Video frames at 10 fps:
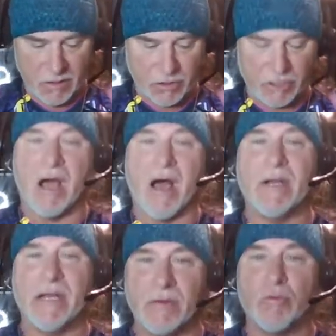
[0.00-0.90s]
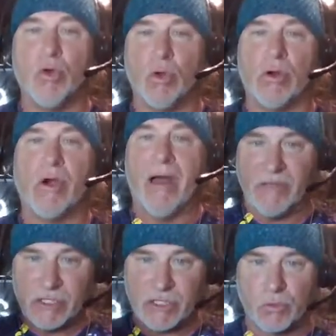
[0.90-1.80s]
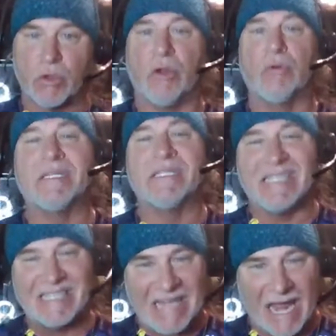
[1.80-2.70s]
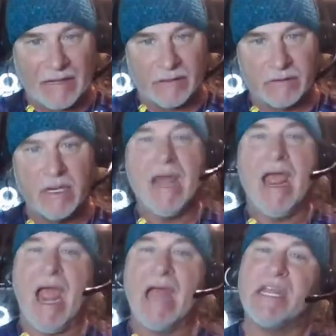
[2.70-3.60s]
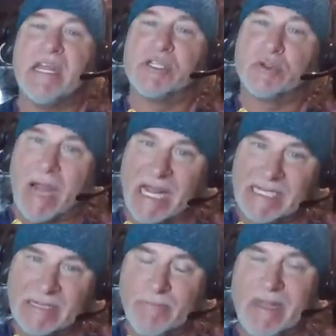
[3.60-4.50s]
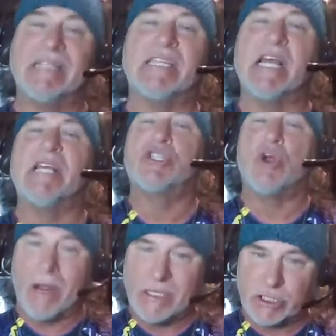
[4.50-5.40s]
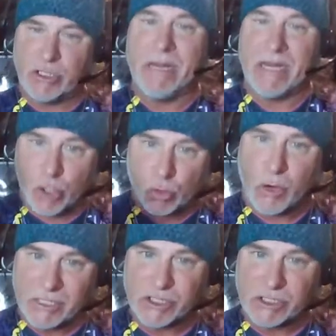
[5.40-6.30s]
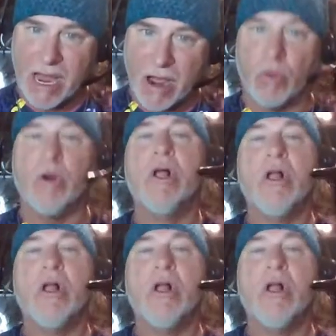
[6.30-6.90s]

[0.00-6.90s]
The dominant ruler of this world, which is Satan and his race of beings, is going to be crushed now.